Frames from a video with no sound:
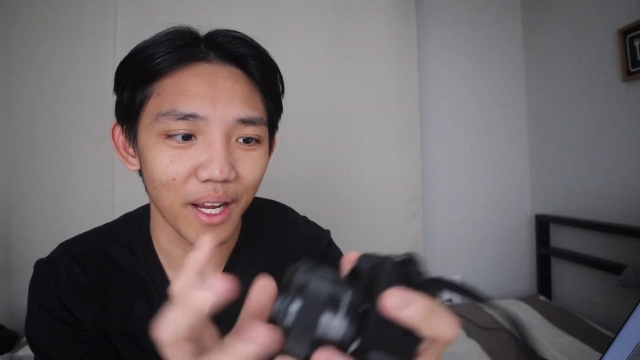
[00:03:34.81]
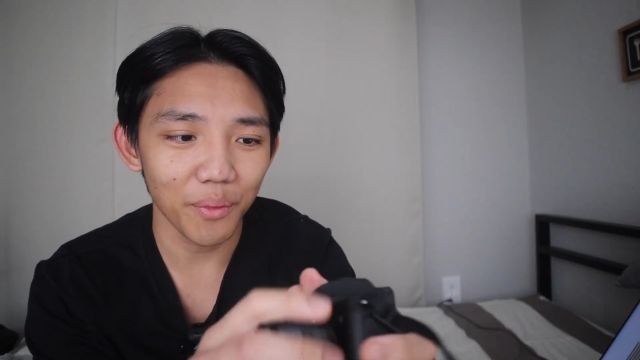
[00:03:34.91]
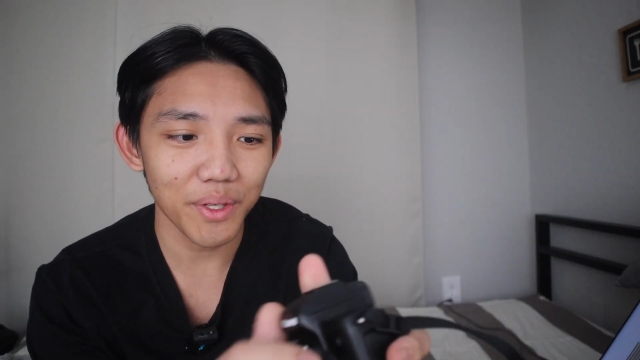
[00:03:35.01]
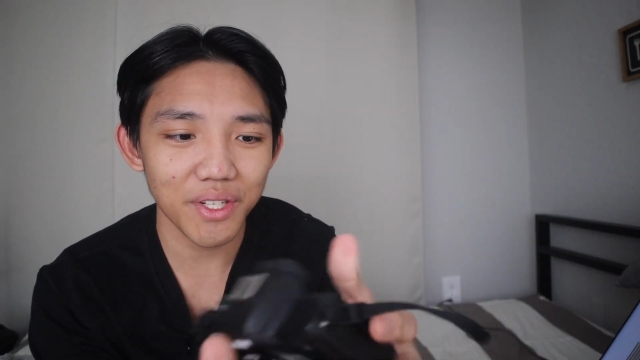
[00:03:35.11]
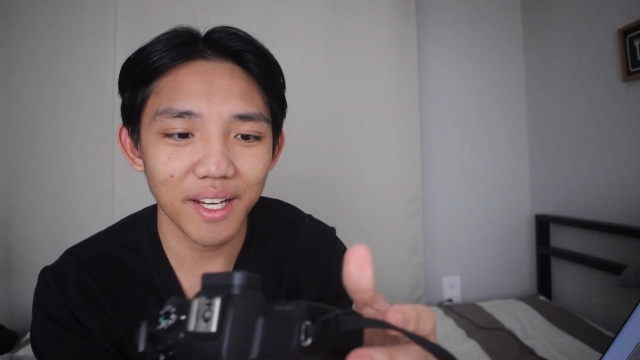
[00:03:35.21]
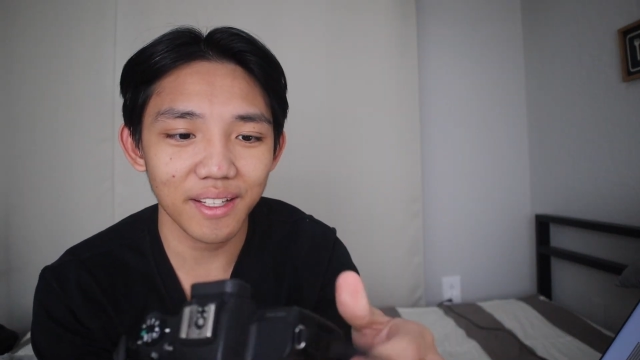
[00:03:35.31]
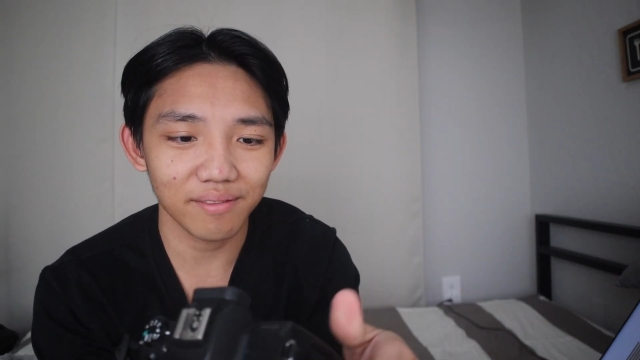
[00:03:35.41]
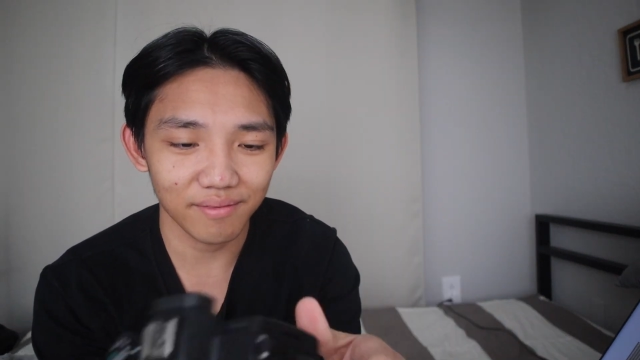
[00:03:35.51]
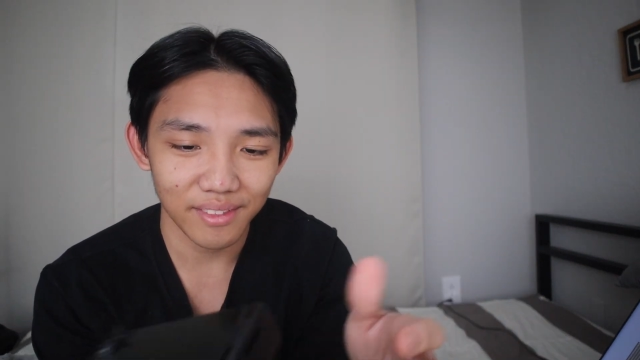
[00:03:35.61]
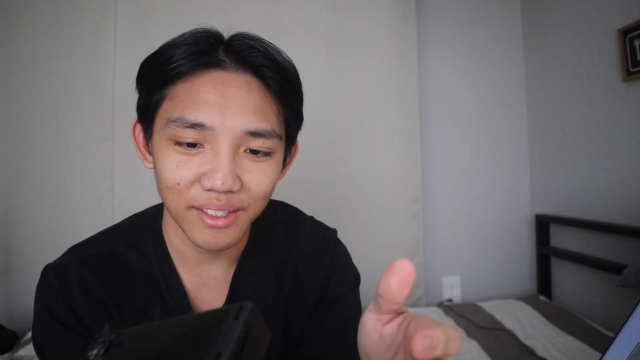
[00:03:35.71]
I wish I,
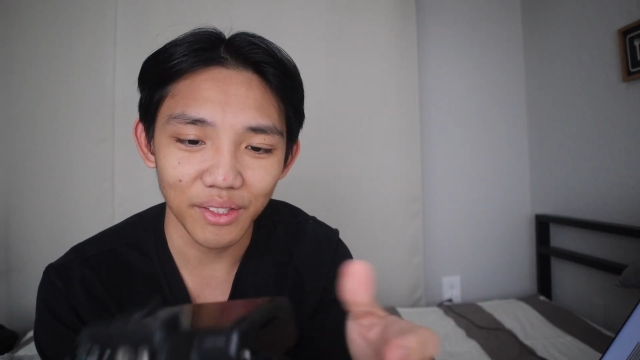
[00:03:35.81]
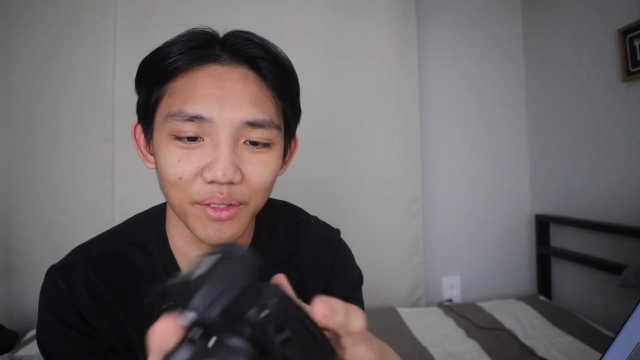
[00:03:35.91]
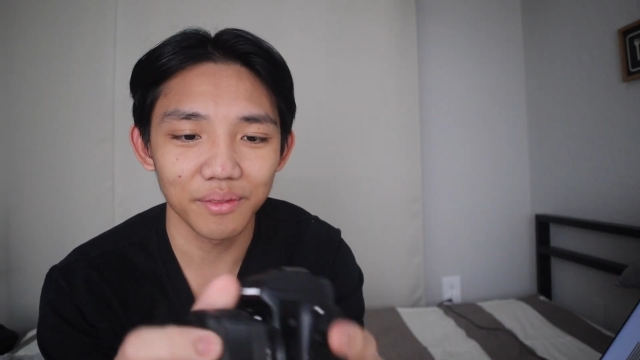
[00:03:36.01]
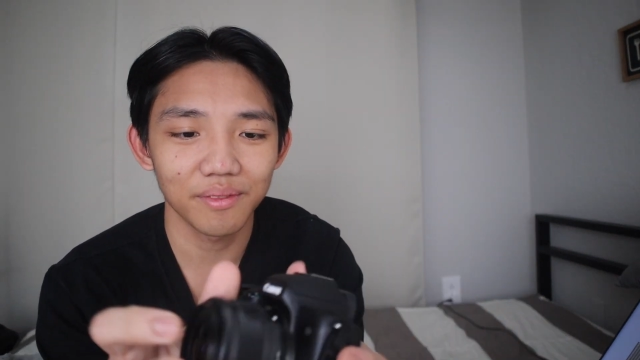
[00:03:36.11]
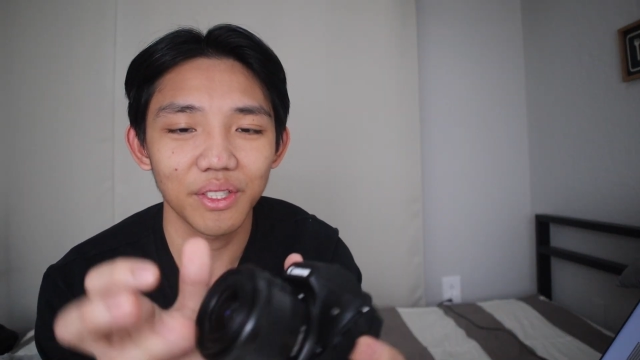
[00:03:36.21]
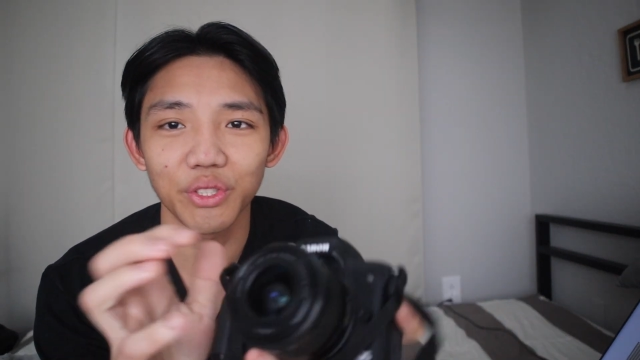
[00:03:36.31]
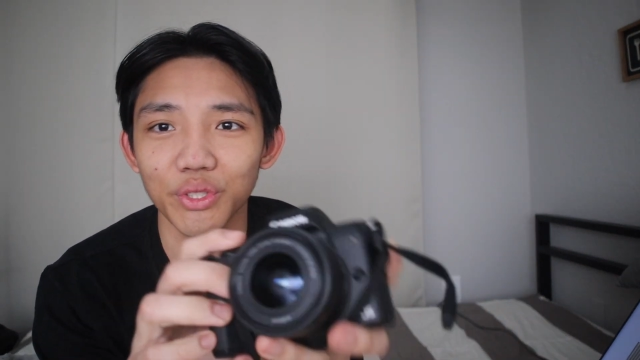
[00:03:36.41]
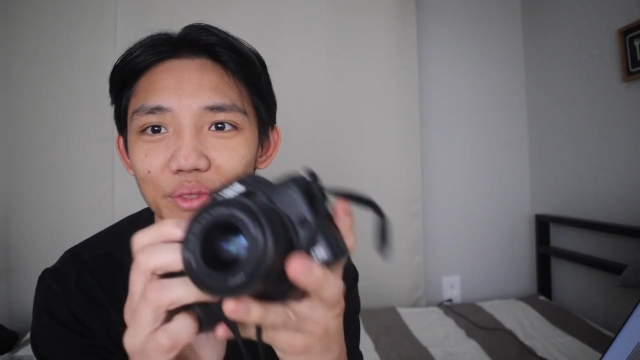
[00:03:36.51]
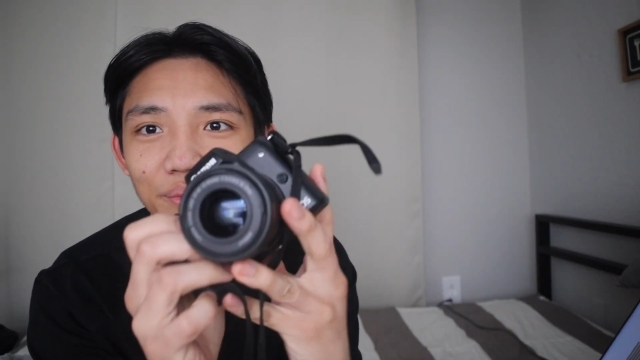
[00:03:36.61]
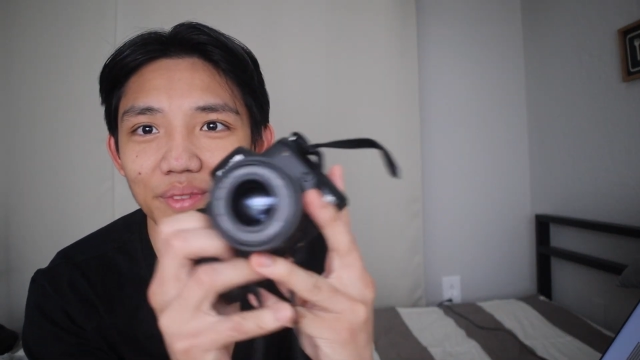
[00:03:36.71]
you know, could
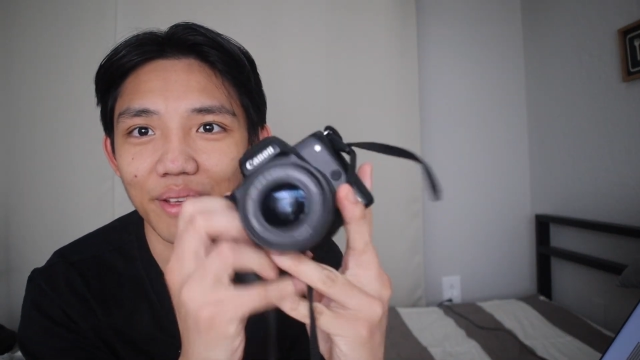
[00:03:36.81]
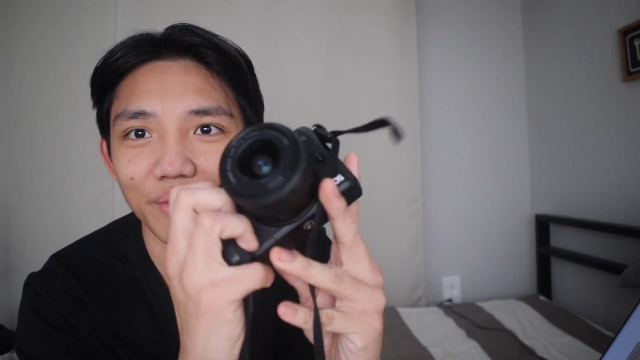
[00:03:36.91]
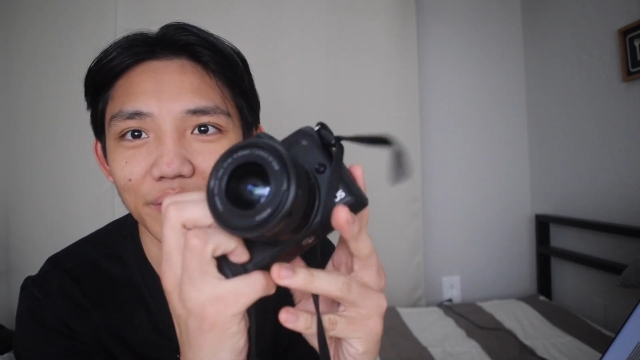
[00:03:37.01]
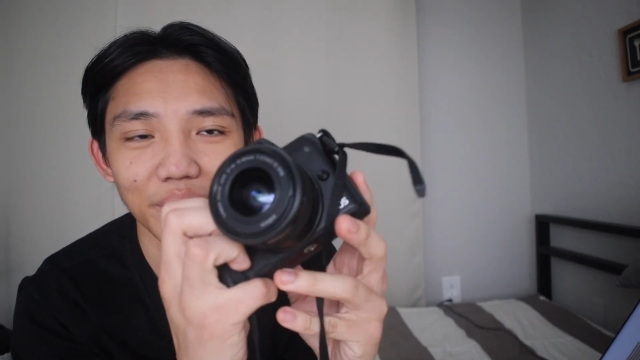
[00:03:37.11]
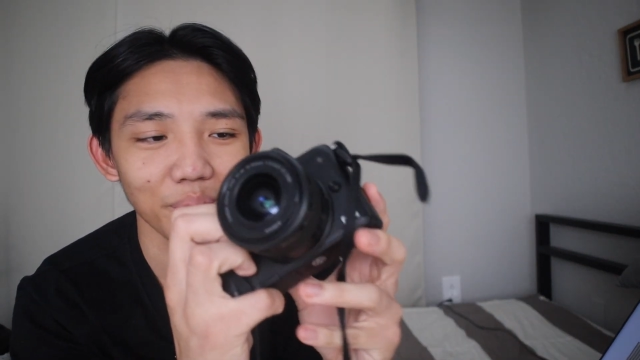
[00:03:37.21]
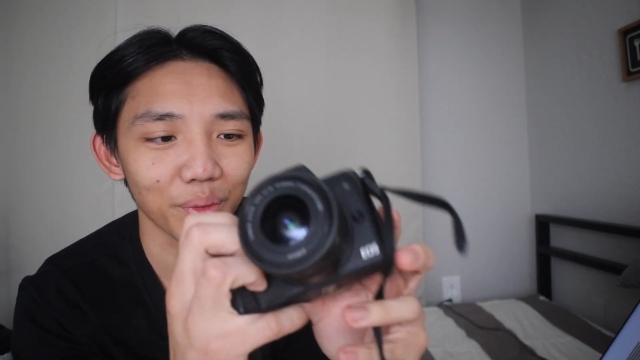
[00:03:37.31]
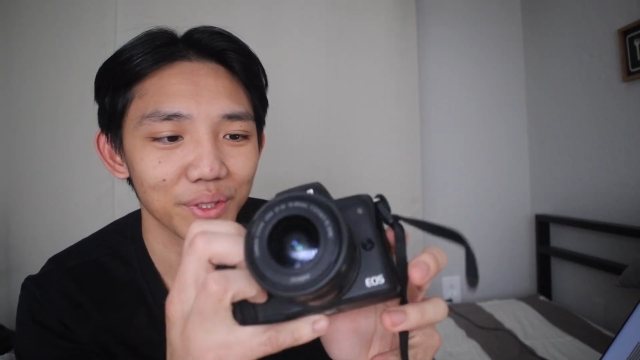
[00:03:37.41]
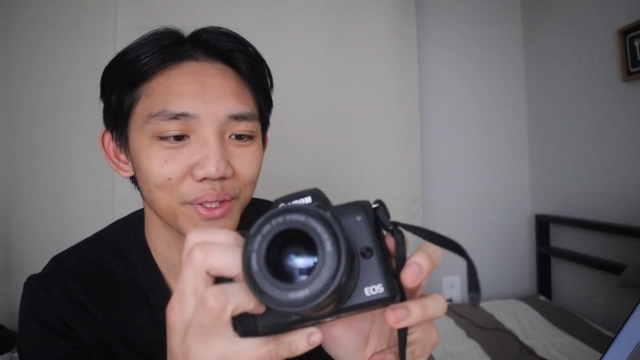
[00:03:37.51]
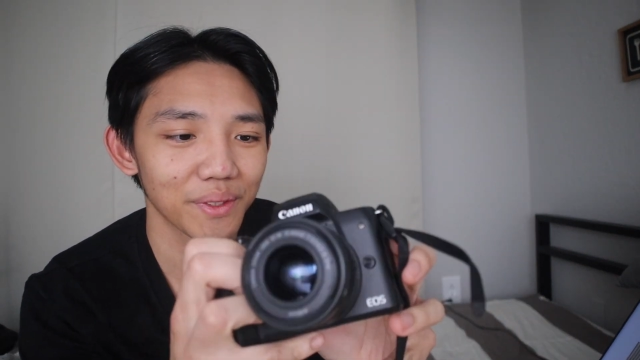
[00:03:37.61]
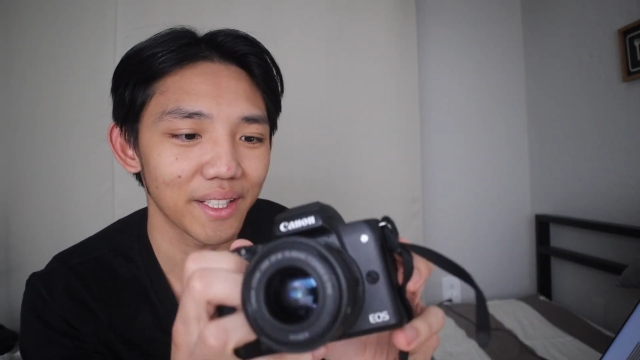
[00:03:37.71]
use the M50 more
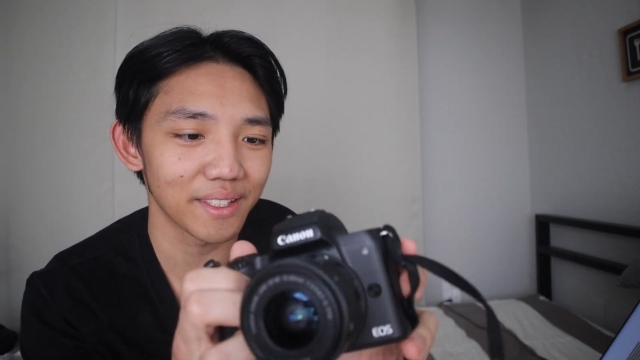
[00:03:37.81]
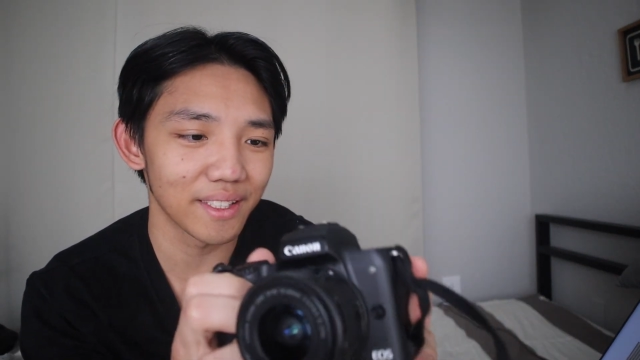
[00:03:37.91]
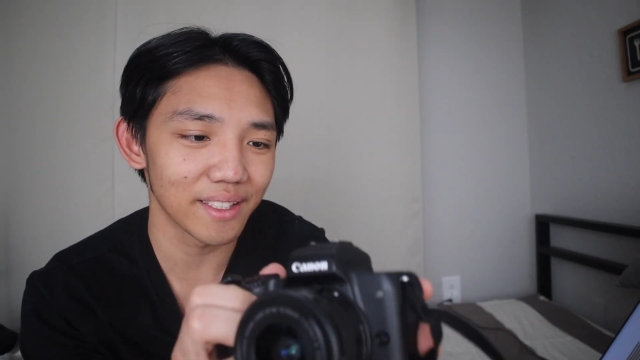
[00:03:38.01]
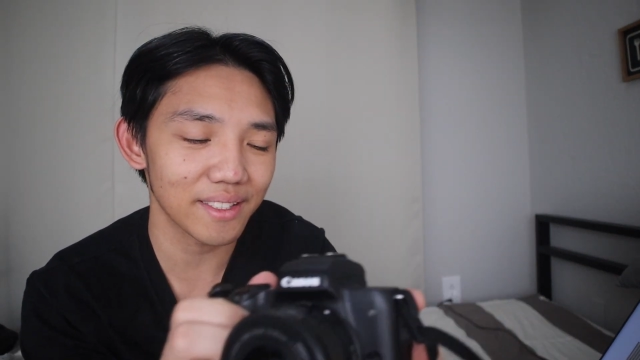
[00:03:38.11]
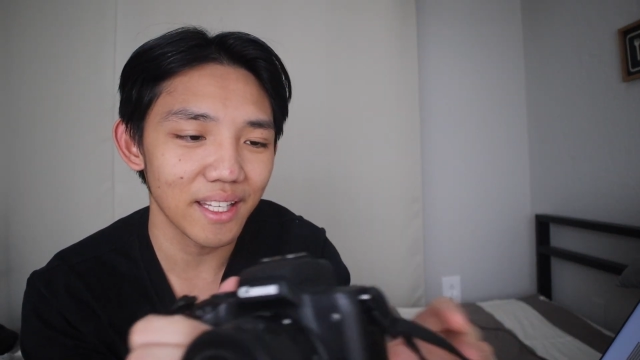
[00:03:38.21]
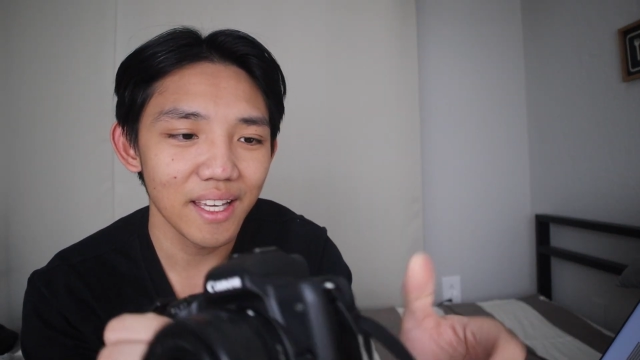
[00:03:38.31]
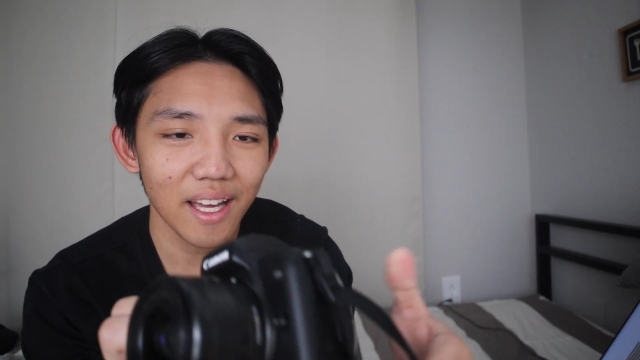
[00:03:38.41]
so like this.